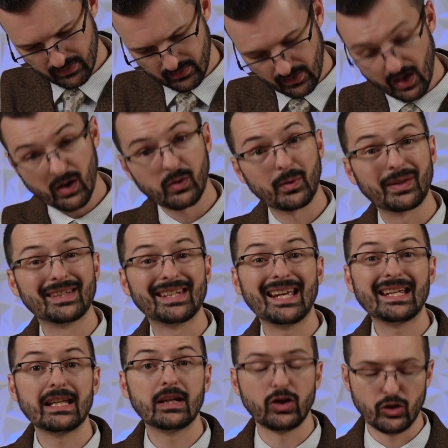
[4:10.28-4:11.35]
wrong with
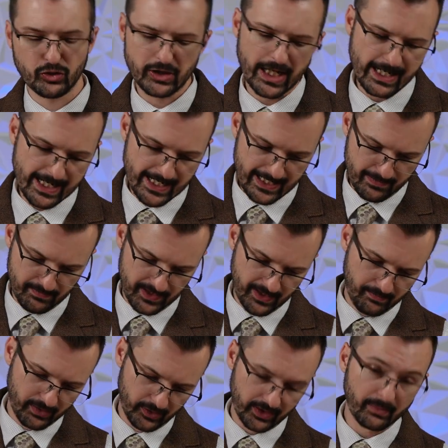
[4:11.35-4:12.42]
taking your time to
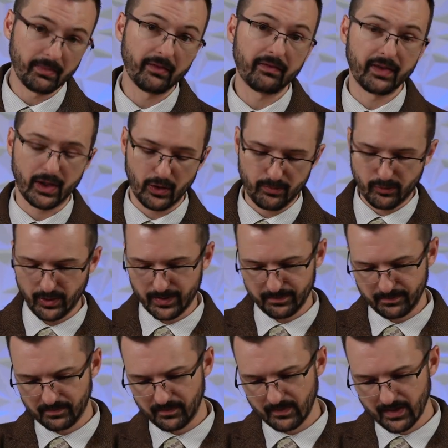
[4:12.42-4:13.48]
build up a
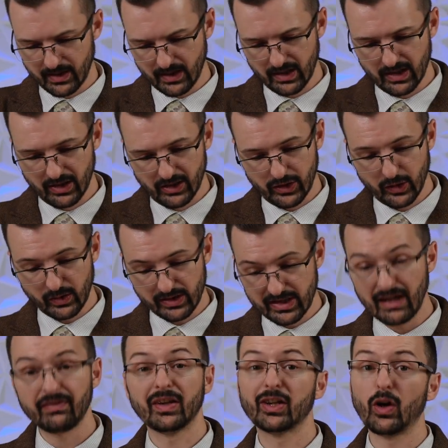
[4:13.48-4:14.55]
fingerprint. You can
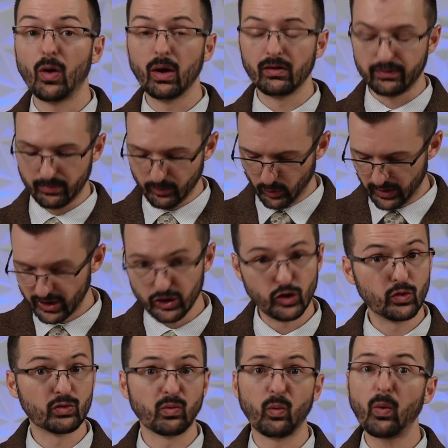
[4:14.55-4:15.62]
definitely go overboard and
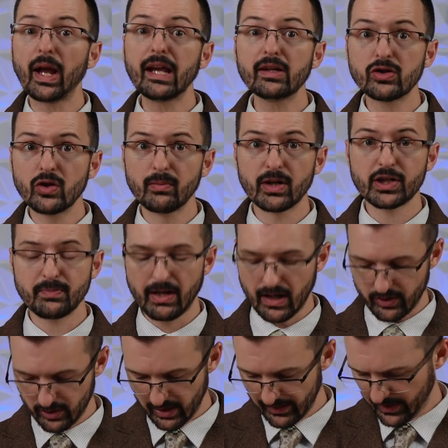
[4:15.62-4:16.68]
use way too much
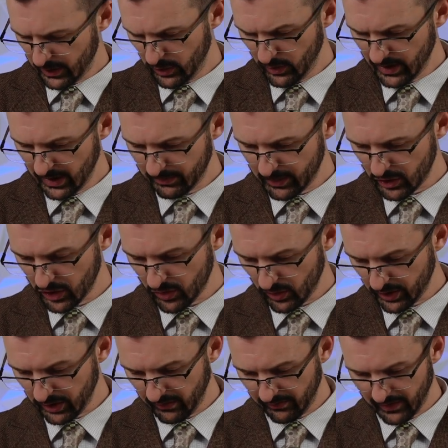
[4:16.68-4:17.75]
powder, and then you end up
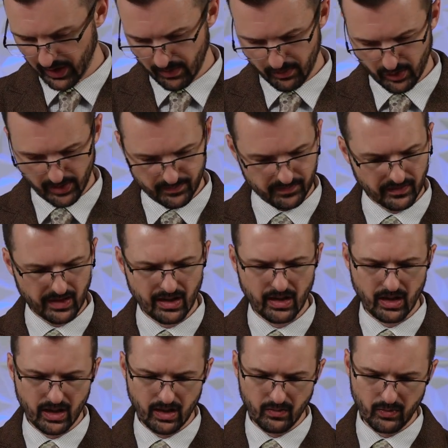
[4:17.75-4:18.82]
destroying your fingerprint.
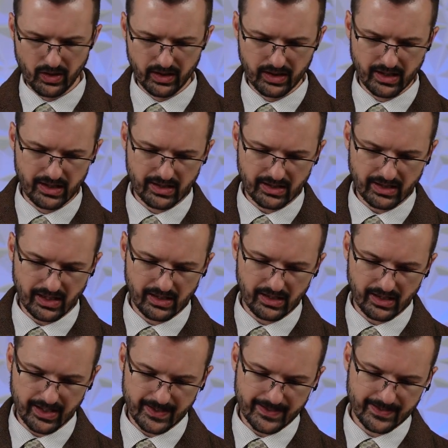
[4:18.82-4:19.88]
It really is kind of
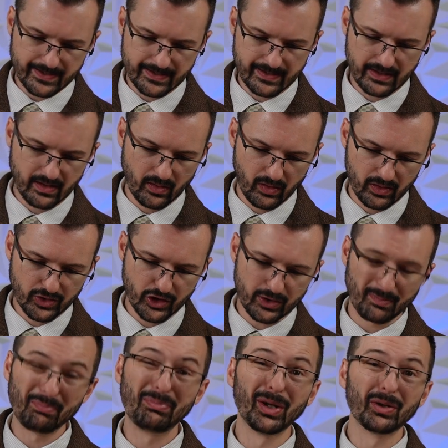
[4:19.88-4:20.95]
like
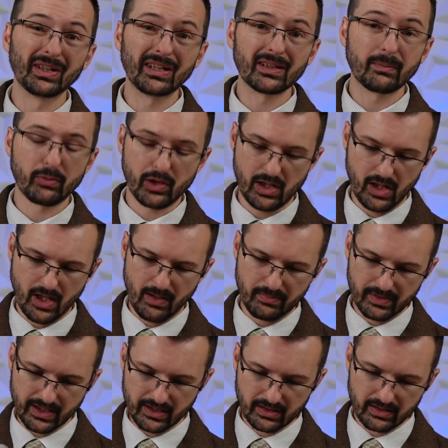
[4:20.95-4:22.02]
just building the print
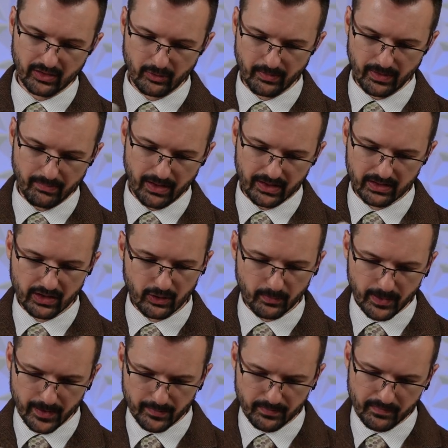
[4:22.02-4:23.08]
up, like a little bit by little
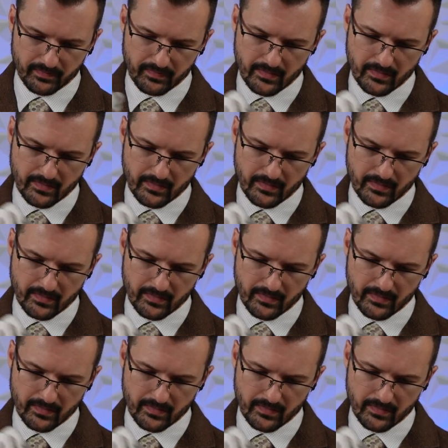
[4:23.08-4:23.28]
bit,